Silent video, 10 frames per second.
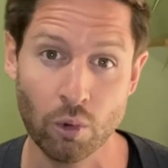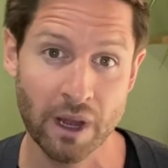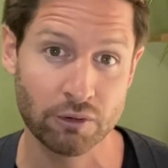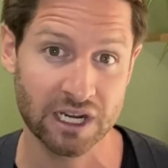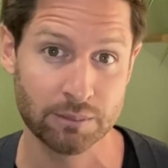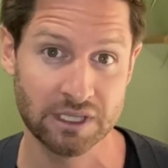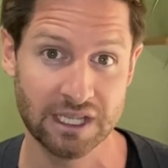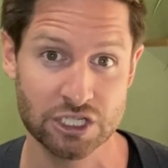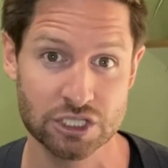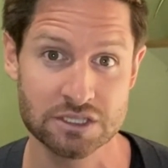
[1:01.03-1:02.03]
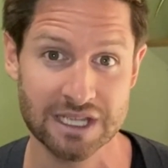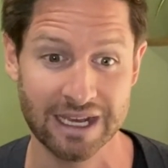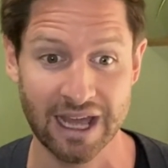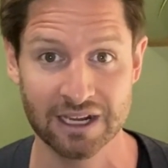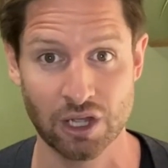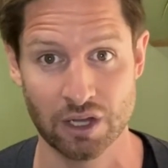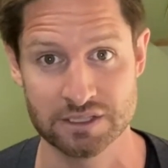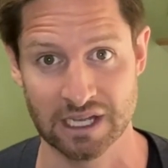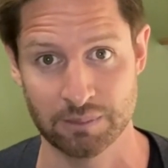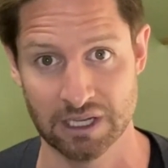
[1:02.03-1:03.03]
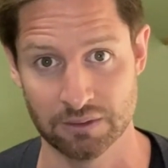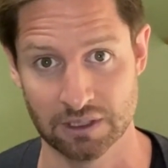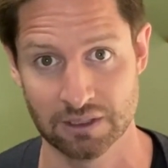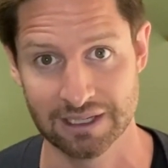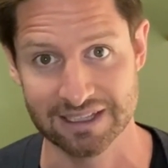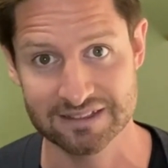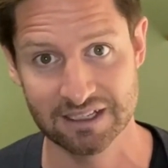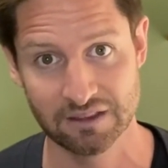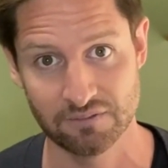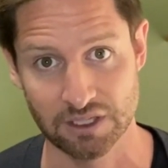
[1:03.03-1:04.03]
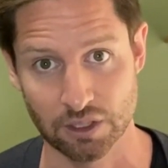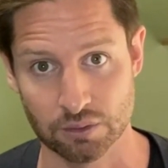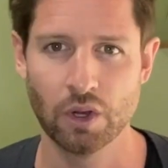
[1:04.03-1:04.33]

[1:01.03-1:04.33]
my recommendations, and how to contact me down there. Let's get into the video.